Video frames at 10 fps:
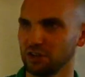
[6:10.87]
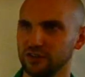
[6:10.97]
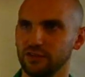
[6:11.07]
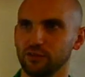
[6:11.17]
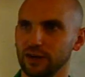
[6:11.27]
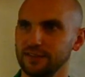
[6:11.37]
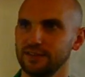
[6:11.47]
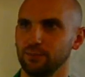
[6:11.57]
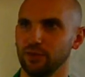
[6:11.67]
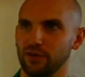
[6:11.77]
This is really
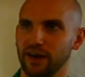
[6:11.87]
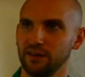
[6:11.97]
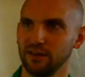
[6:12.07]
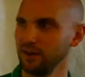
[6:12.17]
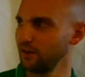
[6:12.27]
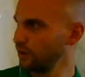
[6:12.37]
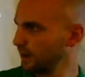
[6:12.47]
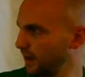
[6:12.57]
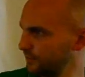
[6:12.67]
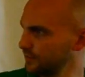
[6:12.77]
simple, right?
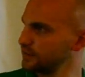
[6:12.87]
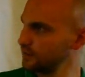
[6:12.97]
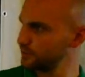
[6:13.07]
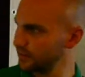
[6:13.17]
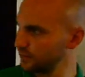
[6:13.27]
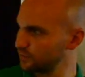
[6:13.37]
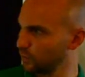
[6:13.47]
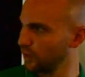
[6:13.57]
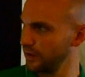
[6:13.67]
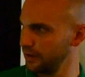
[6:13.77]
All I have to do is play this
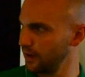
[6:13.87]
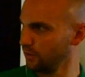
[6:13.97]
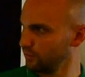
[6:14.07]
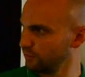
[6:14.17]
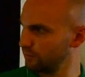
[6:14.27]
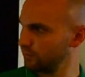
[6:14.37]
one note.